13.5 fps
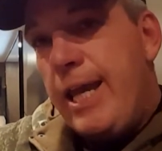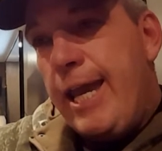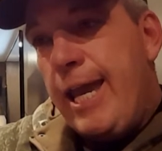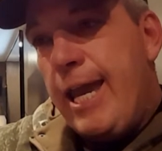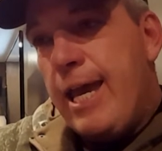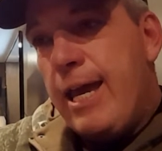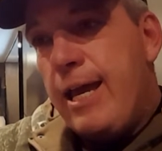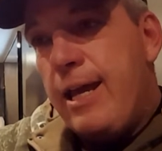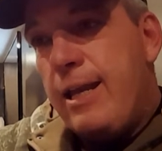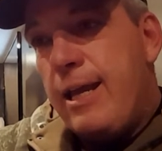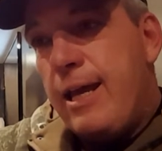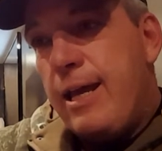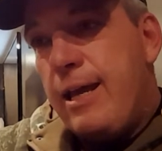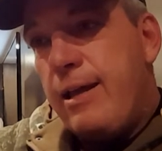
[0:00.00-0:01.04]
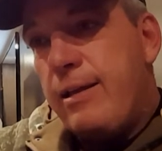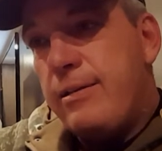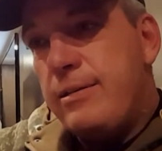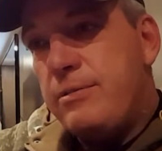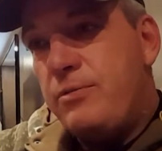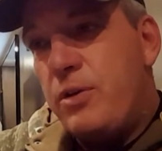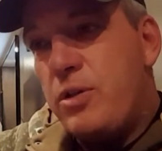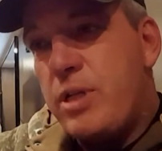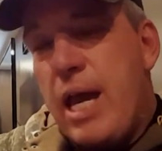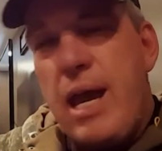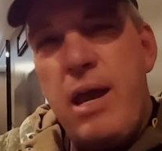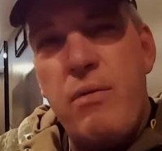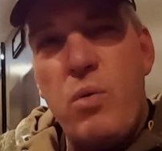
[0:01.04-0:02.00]
And first
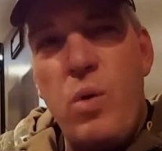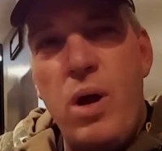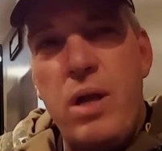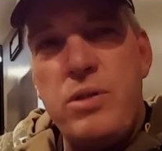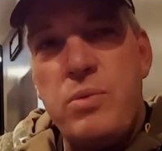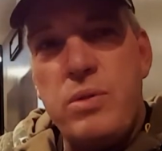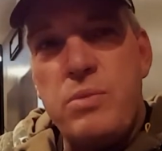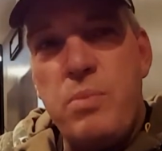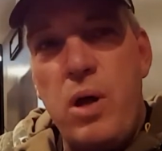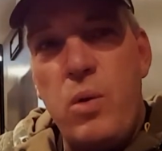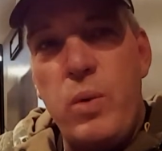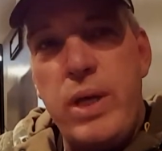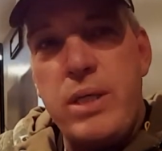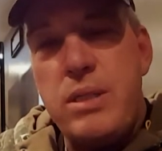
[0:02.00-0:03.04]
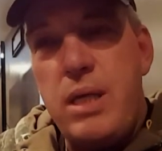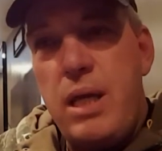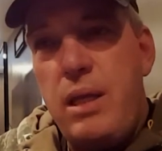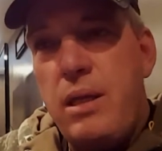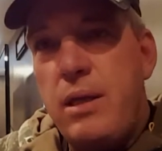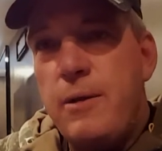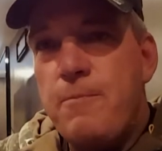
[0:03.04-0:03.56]
guy I ever watched was Paul Wicksteed,